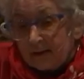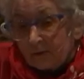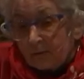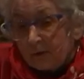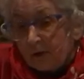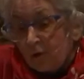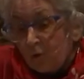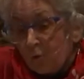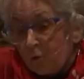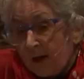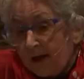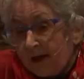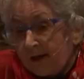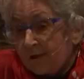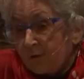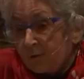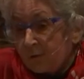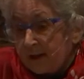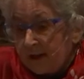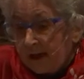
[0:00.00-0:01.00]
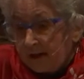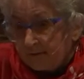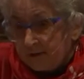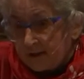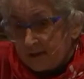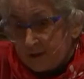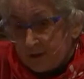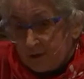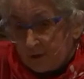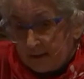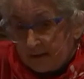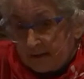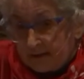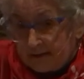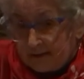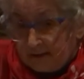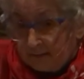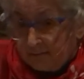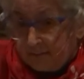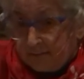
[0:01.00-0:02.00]
We're aware that we have destroyed
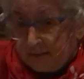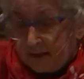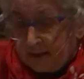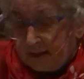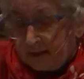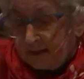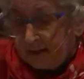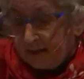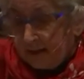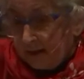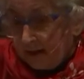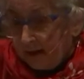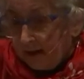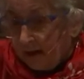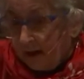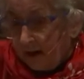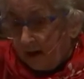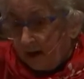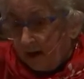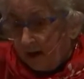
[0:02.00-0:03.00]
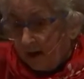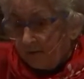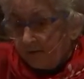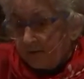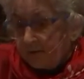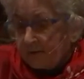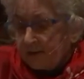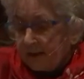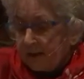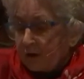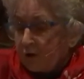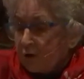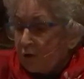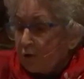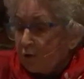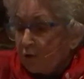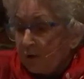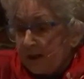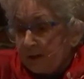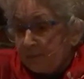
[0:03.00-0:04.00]
something of an
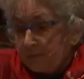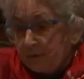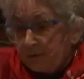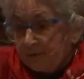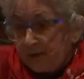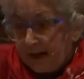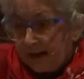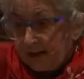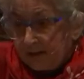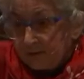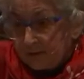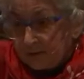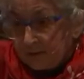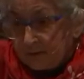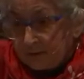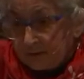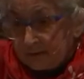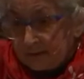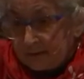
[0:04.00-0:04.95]
incredible value.